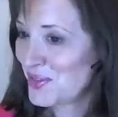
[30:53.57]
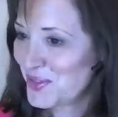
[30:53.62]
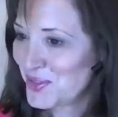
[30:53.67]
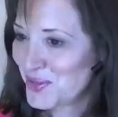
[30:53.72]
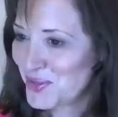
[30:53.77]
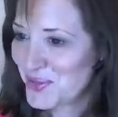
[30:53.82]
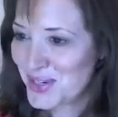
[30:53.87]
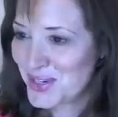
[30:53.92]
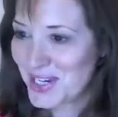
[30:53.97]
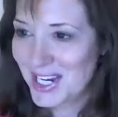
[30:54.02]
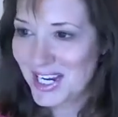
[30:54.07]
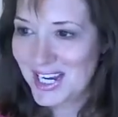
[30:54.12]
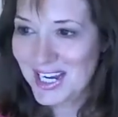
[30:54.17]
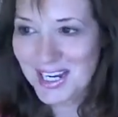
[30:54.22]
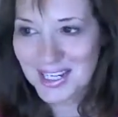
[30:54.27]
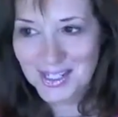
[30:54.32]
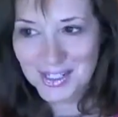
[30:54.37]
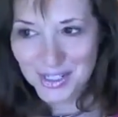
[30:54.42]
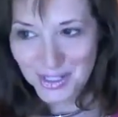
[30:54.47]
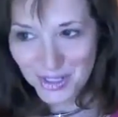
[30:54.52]
3,
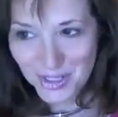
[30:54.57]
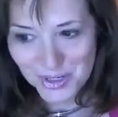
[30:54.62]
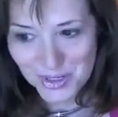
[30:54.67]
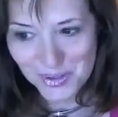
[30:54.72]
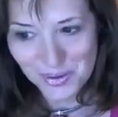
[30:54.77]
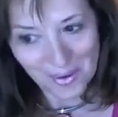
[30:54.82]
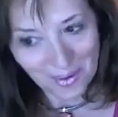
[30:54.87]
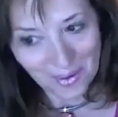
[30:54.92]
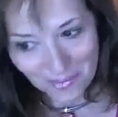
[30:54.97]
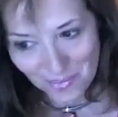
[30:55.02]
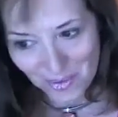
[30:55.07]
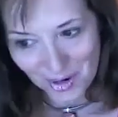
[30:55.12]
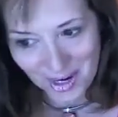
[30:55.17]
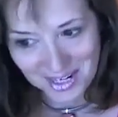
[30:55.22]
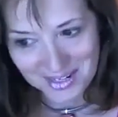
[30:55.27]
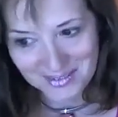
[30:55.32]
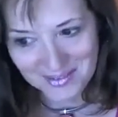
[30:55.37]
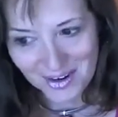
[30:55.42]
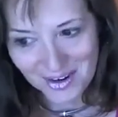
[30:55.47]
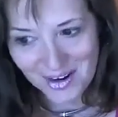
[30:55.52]
2,
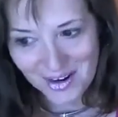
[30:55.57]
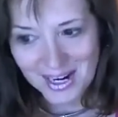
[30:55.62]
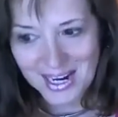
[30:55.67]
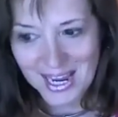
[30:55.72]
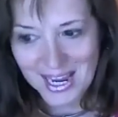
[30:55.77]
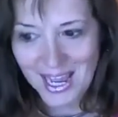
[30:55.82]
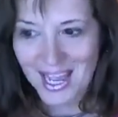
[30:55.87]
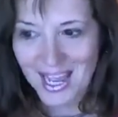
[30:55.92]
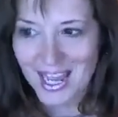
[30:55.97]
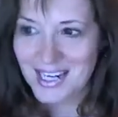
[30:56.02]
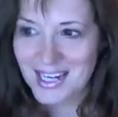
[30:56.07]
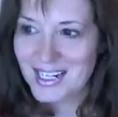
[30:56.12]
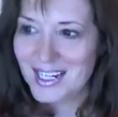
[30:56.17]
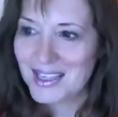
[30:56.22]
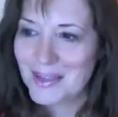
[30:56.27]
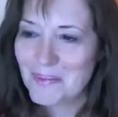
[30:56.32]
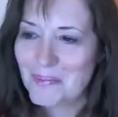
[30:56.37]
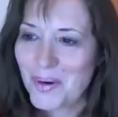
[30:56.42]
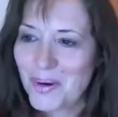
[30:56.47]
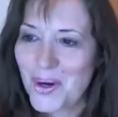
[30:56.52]
1. All right, ending
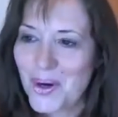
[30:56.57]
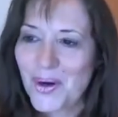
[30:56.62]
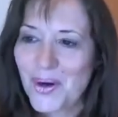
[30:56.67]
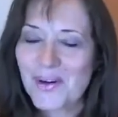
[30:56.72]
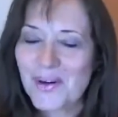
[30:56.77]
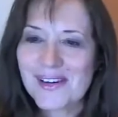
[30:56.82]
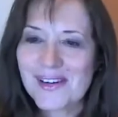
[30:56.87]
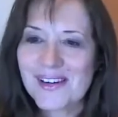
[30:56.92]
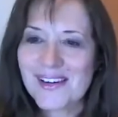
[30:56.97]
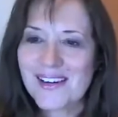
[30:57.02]
the poll.